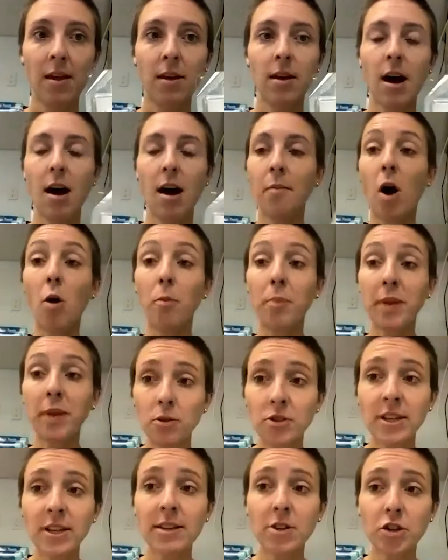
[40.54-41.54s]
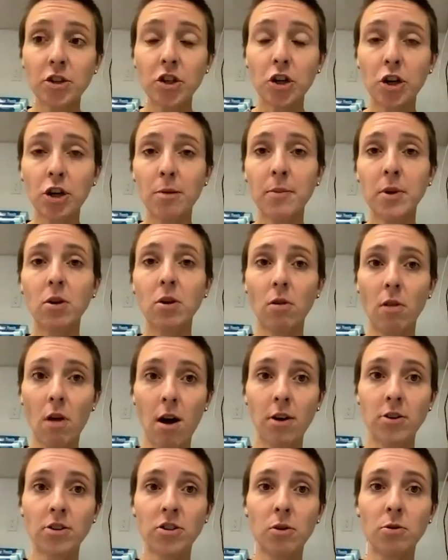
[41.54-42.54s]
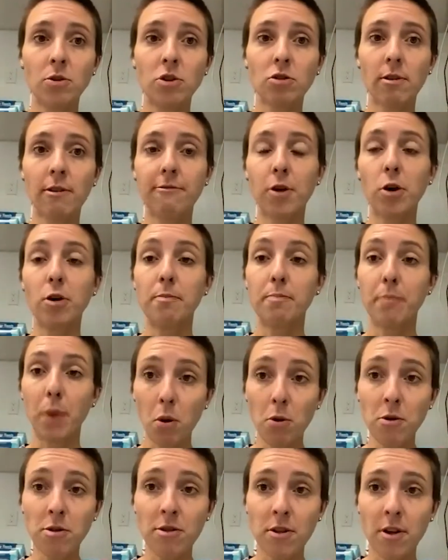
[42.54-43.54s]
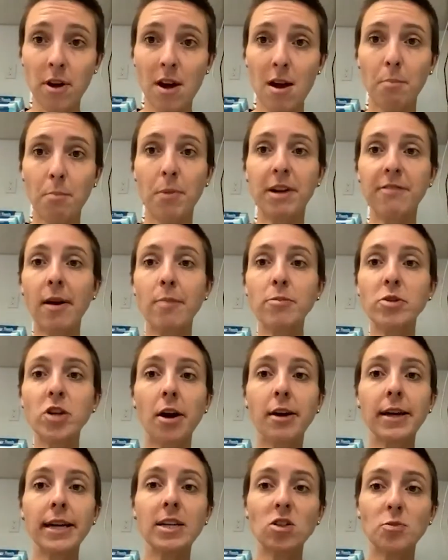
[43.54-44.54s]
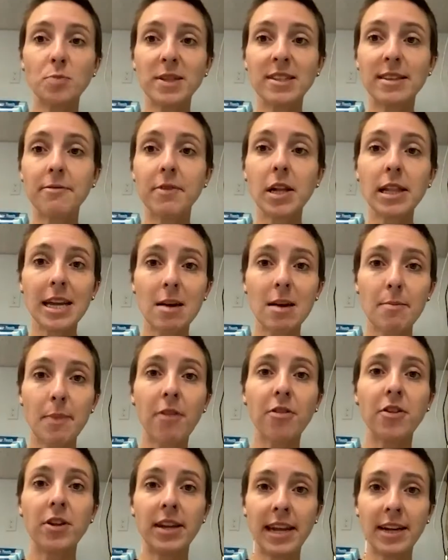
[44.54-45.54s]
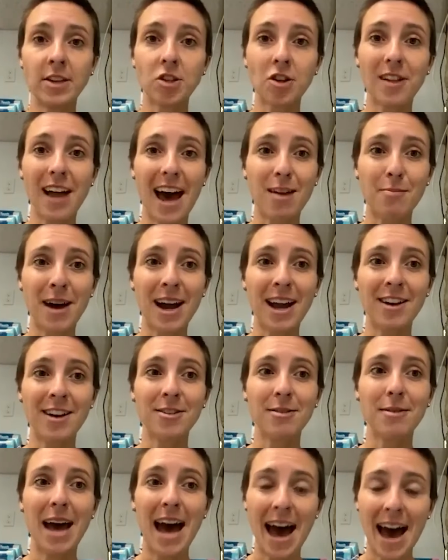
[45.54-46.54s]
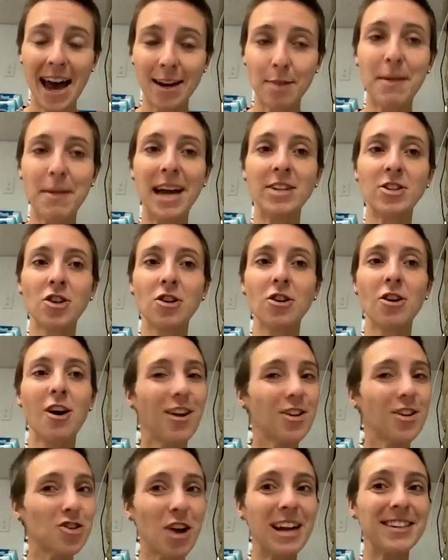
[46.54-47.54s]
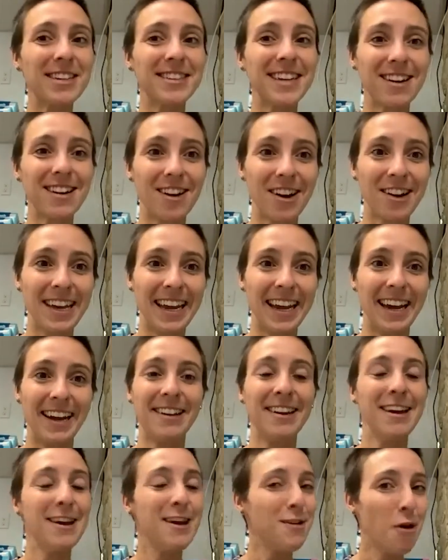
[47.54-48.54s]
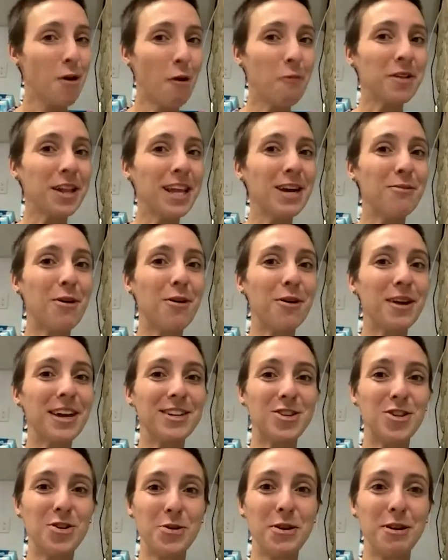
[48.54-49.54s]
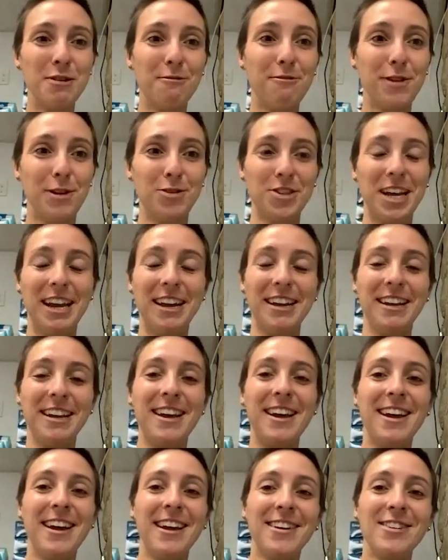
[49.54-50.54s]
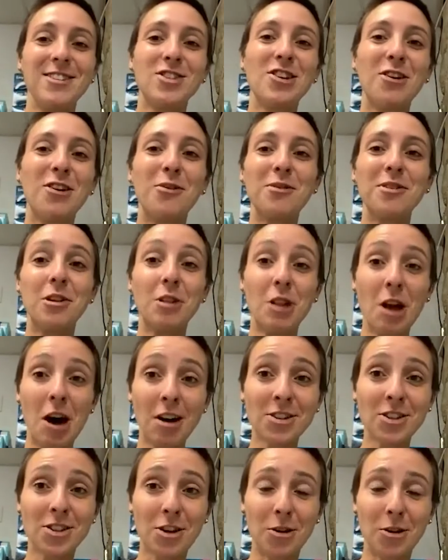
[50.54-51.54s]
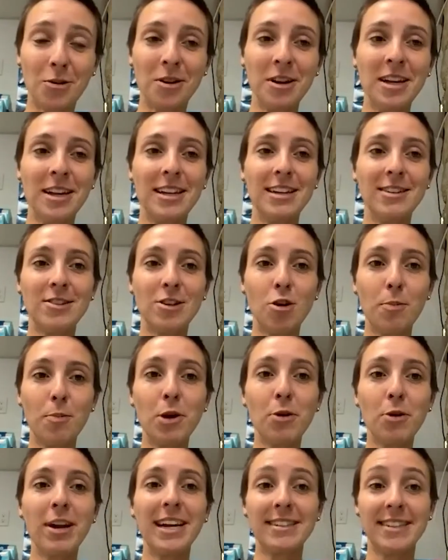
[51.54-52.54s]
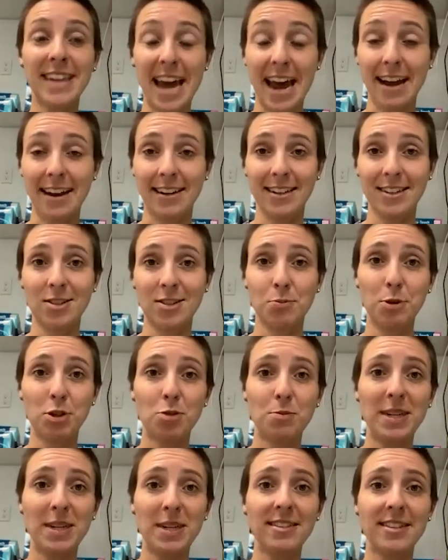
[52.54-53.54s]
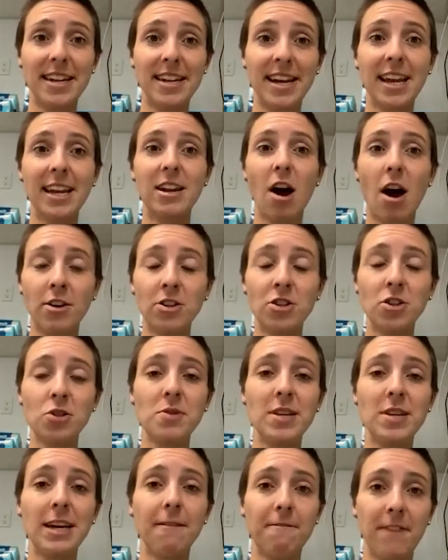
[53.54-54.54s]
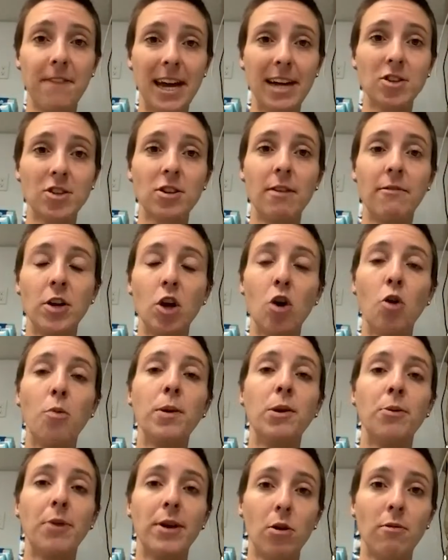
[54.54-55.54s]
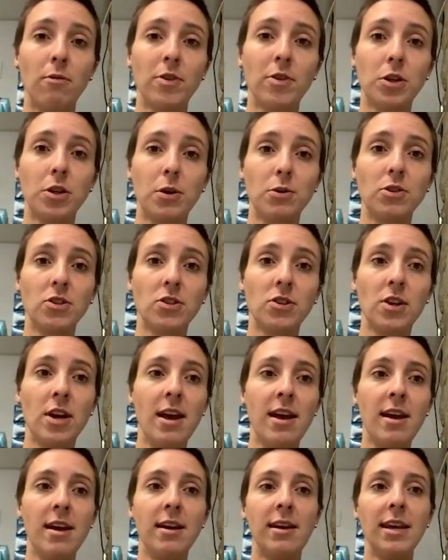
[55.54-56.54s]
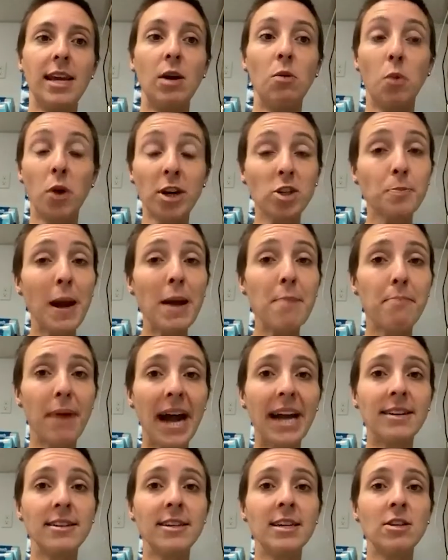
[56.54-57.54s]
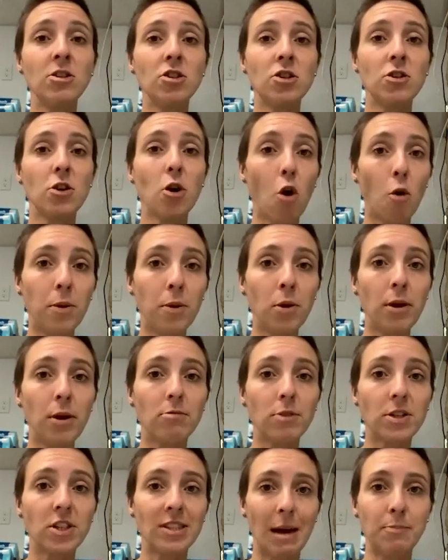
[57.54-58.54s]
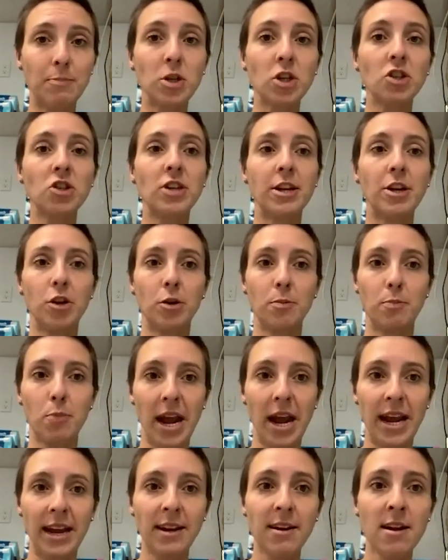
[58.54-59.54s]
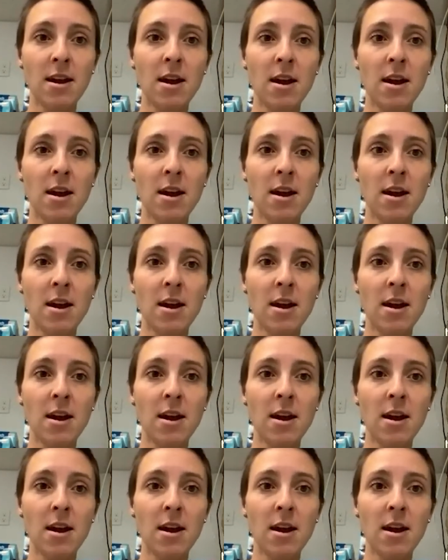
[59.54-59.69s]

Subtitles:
I'll be using the term naloxone to refer to both, but if I'm talking specifically about the nasal atomizer, I'll try to say Narcan. Hopefully it won't get too confusing. So naloxone is an opioid antagonist, which means that it can undo the effects of an opioid overdose. It works by binding to the opioid receptors in your brain,